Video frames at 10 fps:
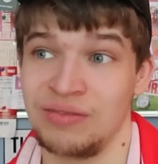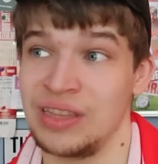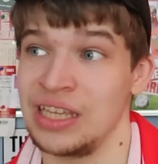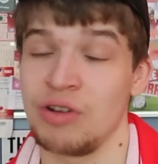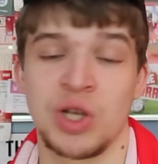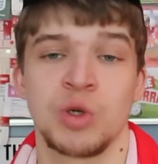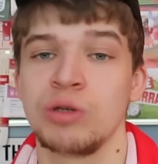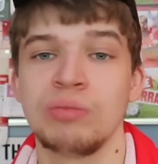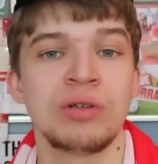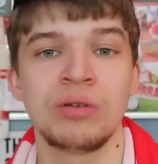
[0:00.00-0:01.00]
the
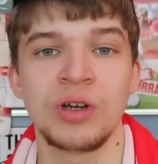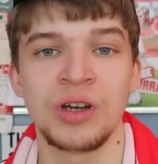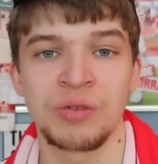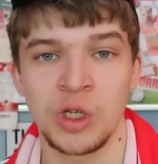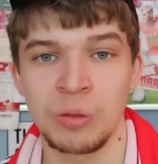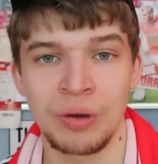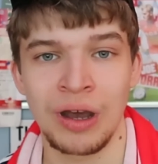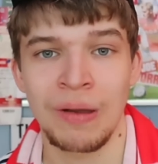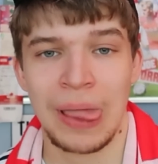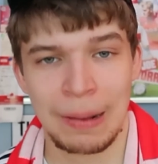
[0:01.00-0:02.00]
recruitment of
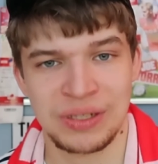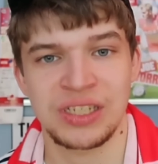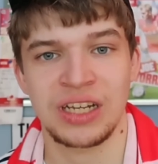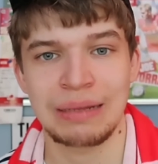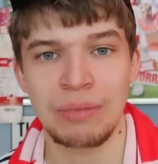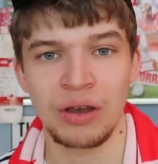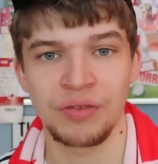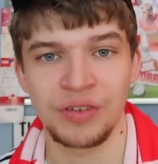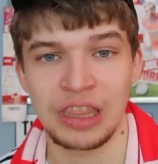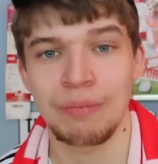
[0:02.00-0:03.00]
Cooper, and particularly
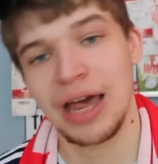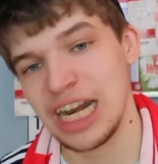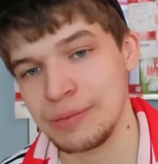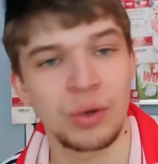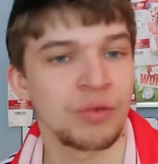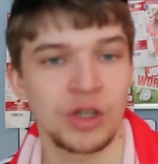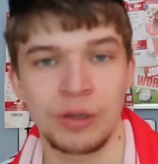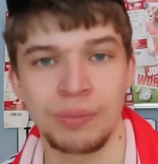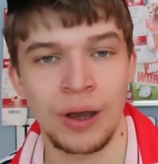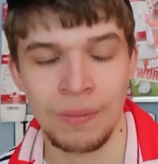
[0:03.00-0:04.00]
Murphy, the management of
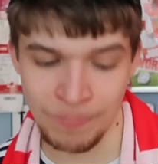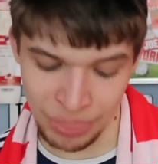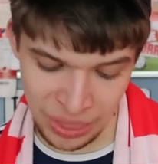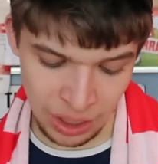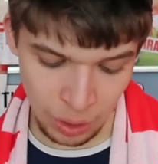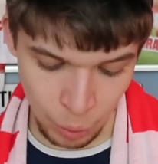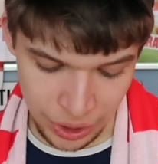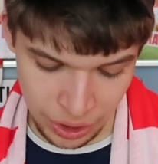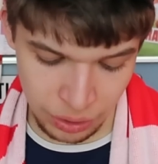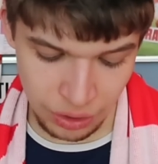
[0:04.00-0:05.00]
Cooper, we
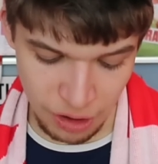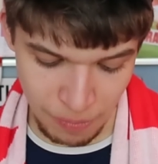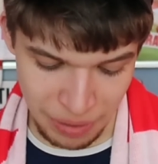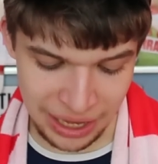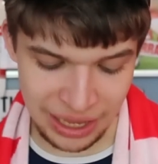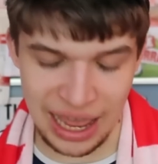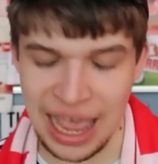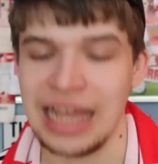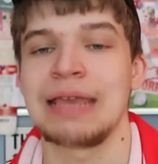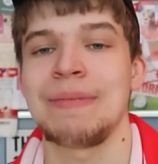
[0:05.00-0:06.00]
couldn't be in
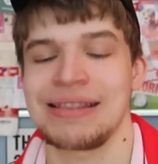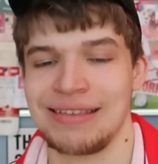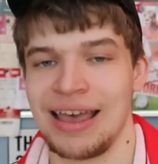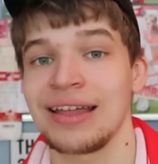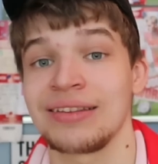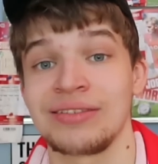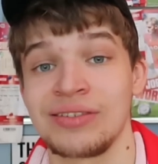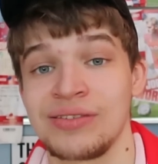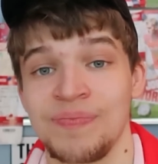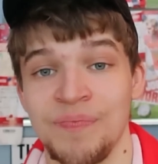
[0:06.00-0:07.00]
any better hands.